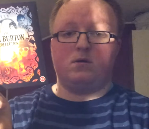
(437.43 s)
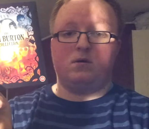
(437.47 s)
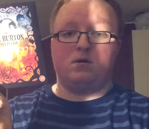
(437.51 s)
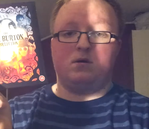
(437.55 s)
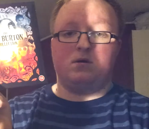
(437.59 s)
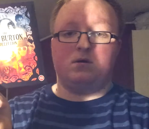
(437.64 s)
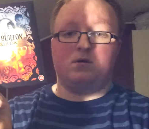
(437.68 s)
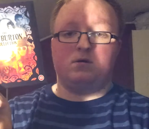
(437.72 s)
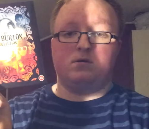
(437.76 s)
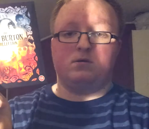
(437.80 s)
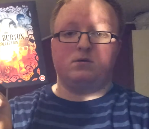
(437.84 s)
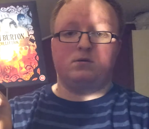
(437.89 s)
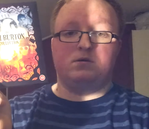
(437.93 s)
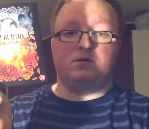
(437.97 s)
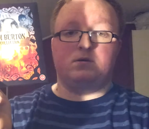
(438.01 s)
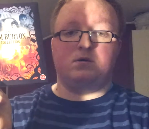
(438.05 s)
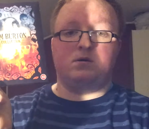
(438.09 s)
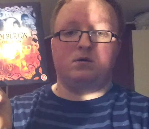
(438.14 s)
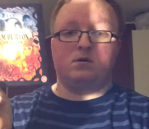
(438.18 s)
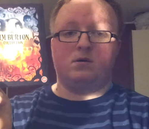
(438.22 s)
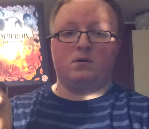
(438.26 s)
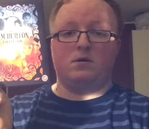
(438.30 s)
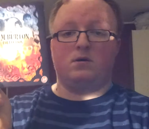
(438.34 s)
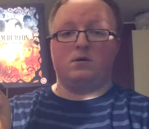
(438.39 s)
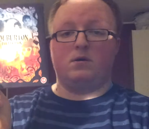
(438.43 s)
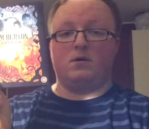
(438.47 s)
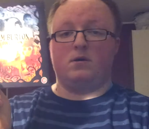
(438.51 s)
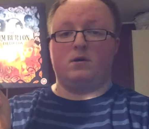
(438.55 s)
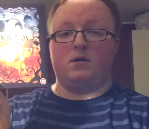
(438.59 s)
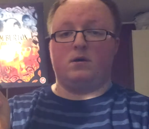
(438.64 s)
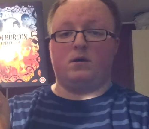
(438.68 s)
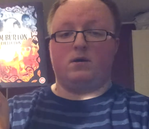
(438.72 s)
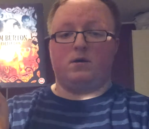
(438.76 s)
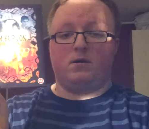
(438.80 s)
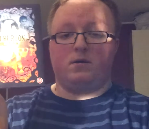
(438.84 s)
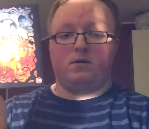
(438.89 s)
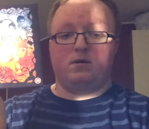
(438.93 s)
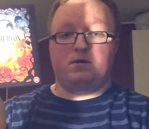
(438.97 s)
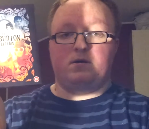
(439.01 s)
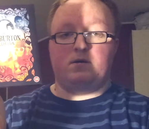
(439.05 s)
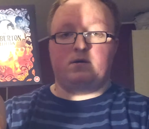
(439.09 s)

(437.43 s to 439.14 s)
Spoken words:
No one is speaking in this clip.